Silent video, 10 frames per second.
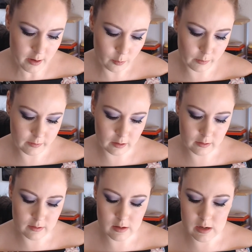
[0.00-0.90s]
was
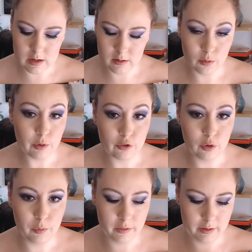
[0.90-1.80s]
because the original
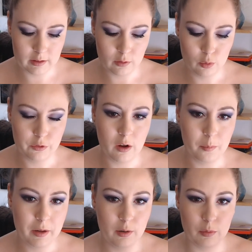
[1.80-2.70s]
one, like the whole
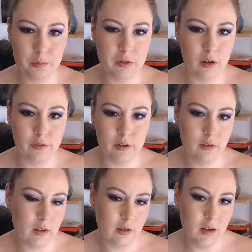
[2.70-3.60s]
top kind of ripped off, and I
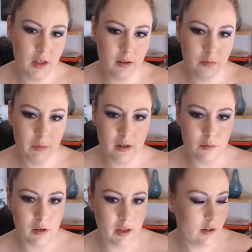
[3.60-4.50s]
was like, well, might as
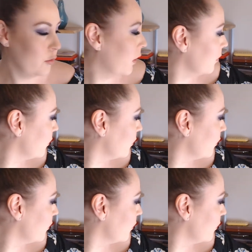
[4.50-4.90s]
well get a new one.